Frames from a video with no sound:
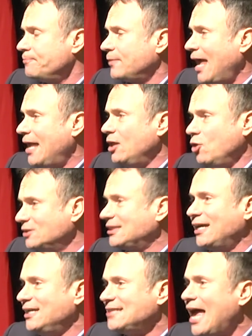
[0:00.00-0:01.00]
And he looks
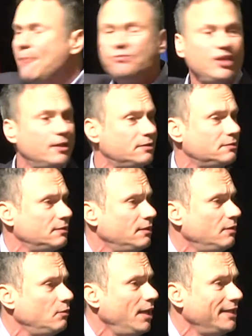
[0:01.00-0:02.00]
like he's absent.
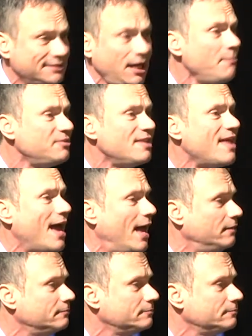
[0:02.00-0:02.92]
It's come to that.